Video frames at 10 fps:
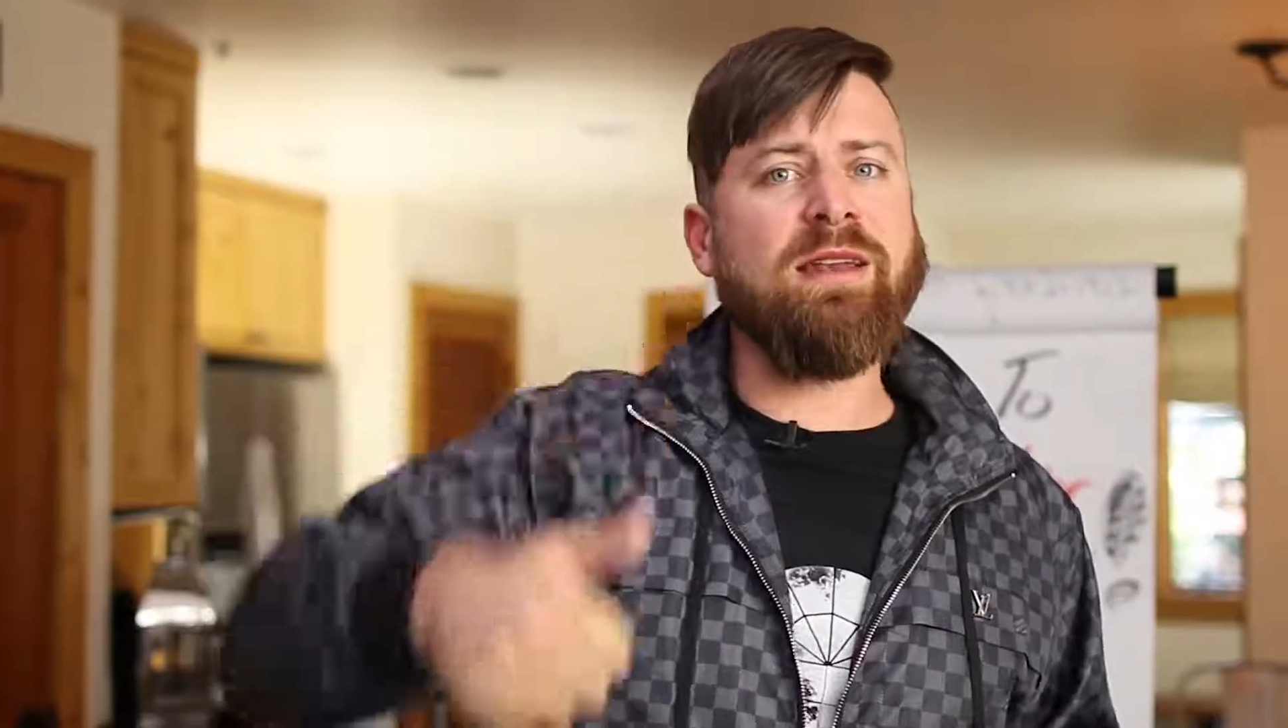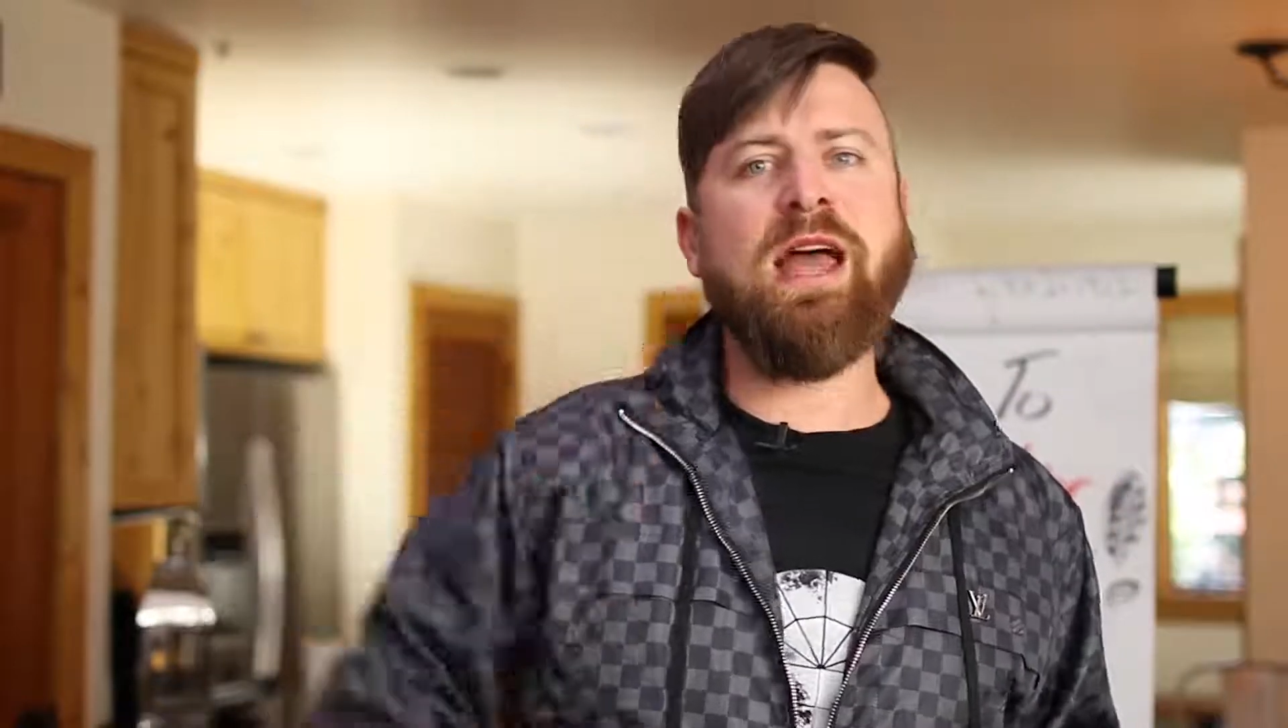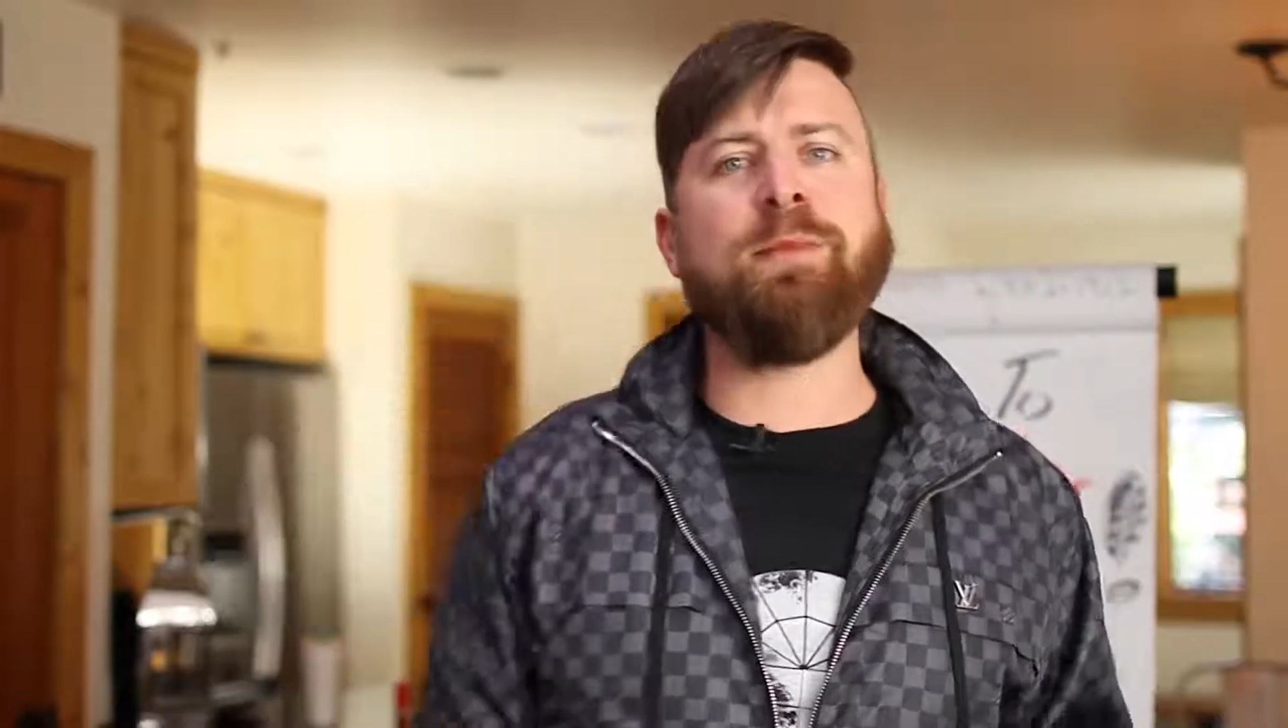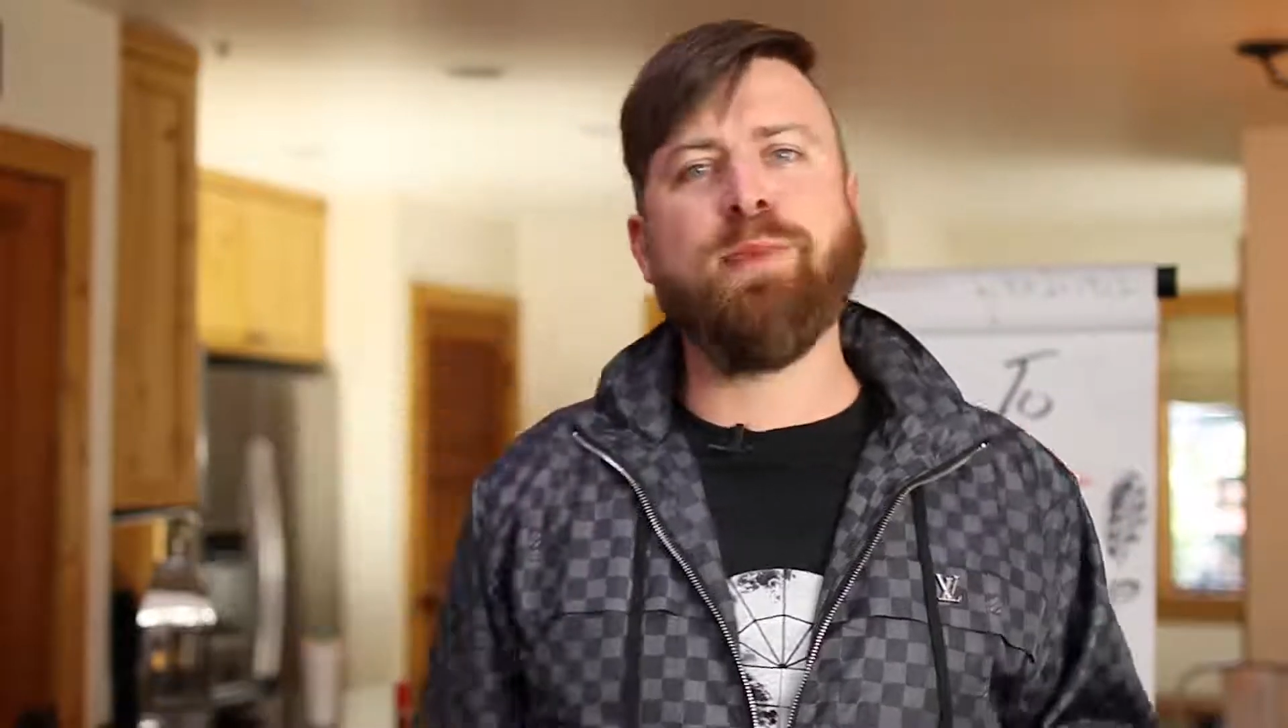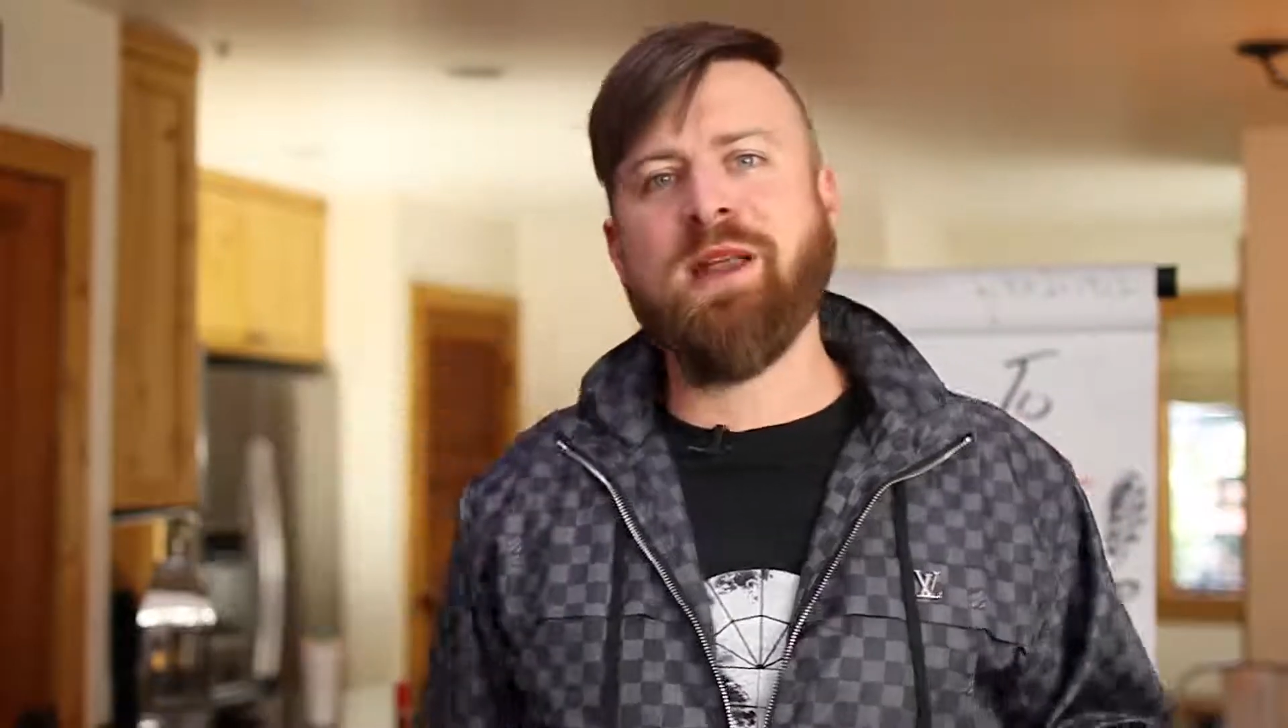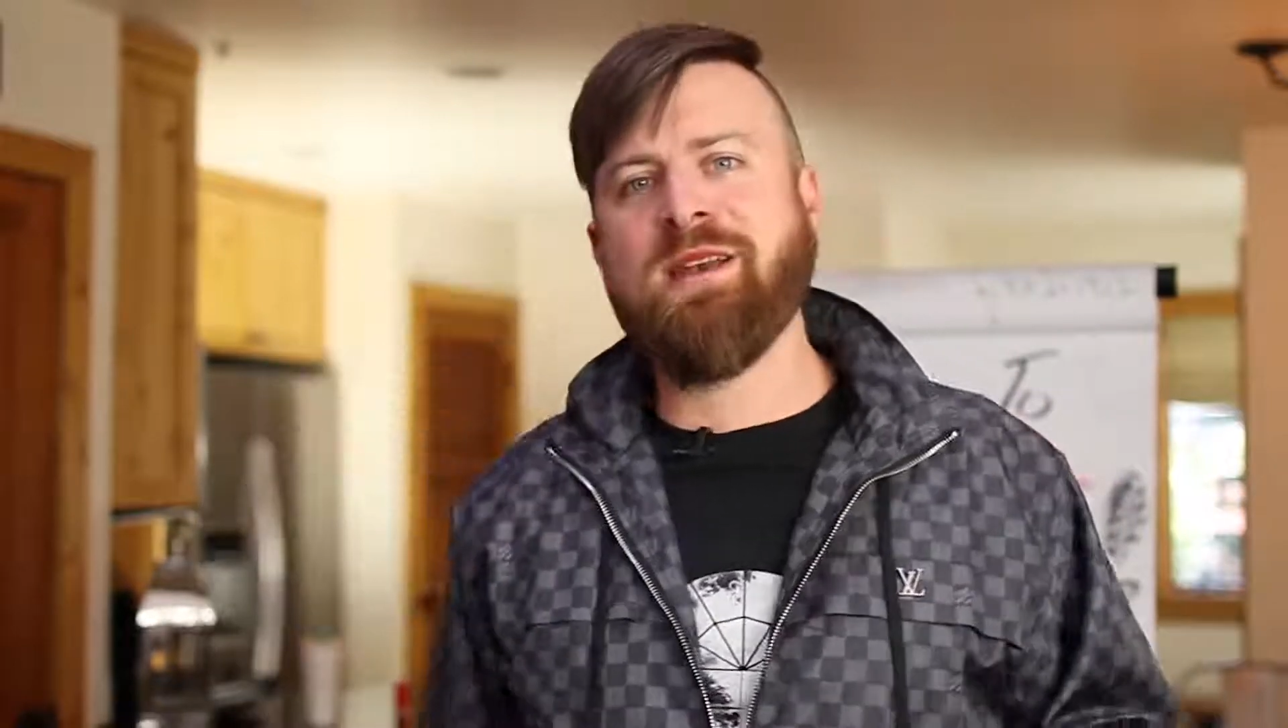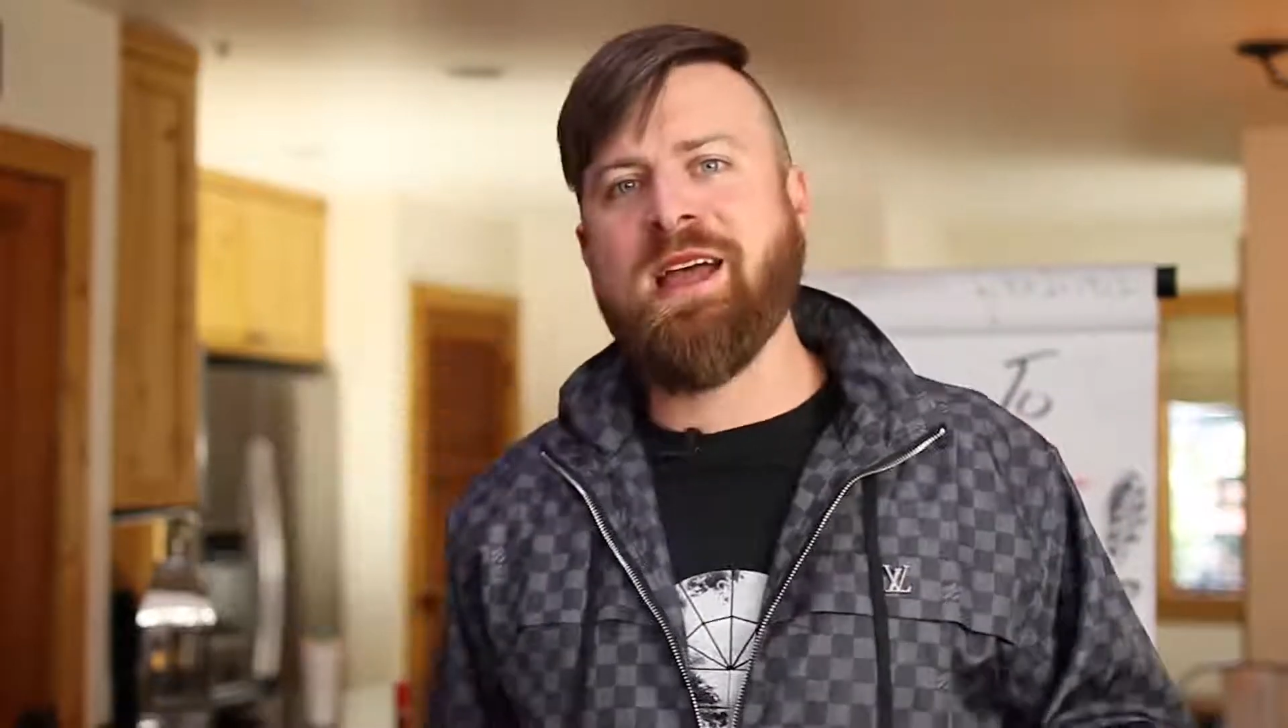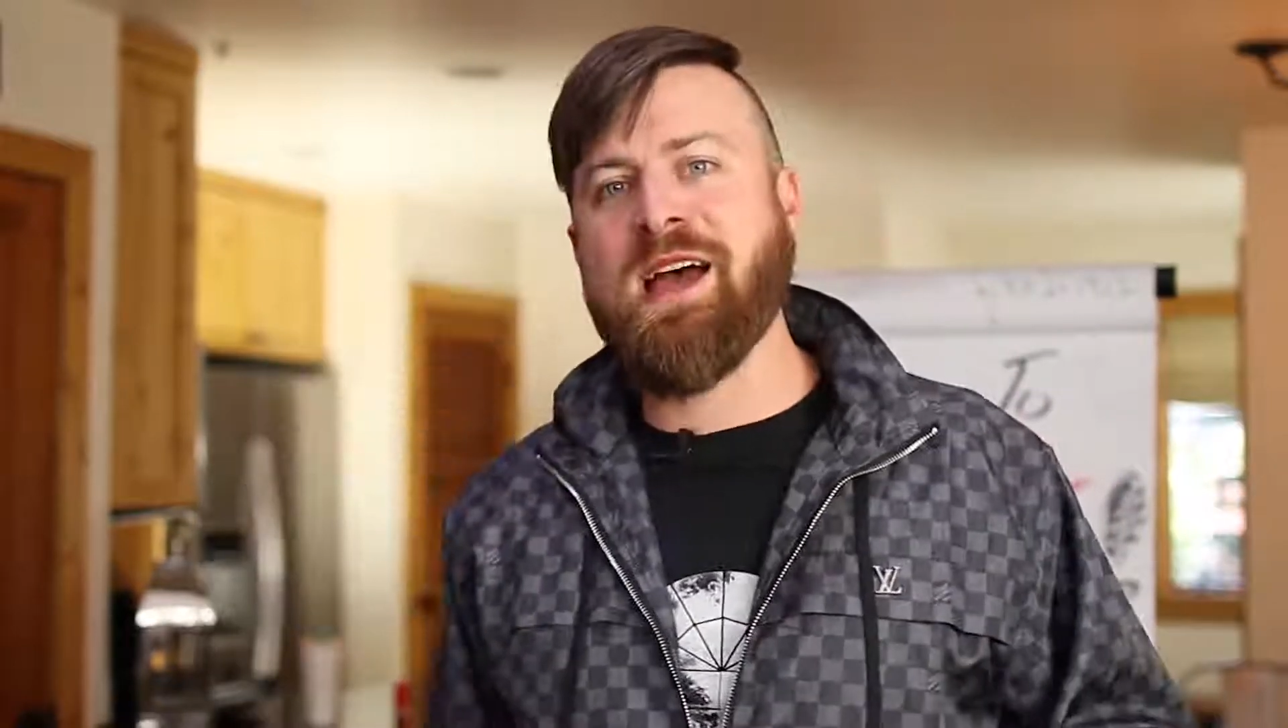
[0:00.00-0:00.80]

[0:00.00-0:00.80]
like button